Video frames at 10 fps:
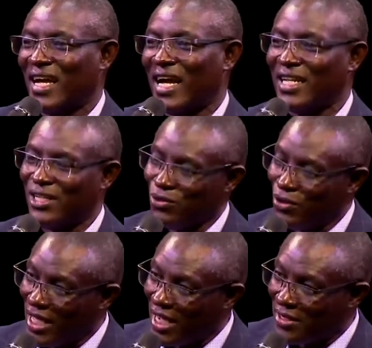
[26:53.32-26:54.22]

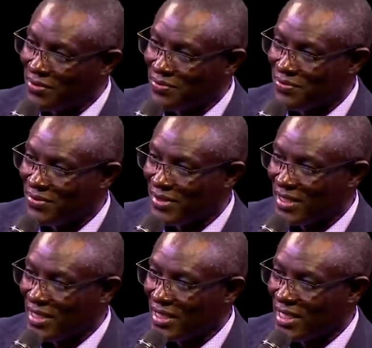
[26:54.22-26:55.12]
Hallelujah.
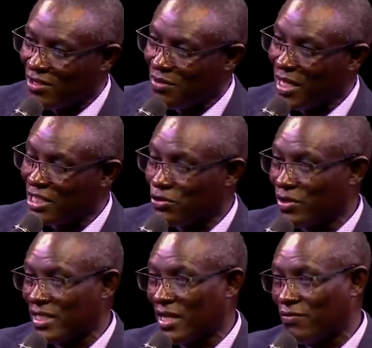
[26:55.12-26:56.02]
Now let me ask
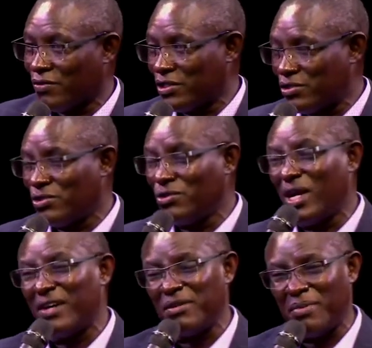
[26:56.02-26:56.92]
you a tough question. Do
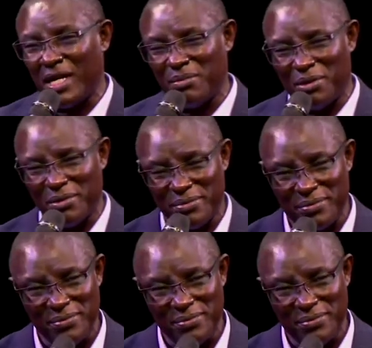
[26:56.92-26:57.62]
you have a Bible?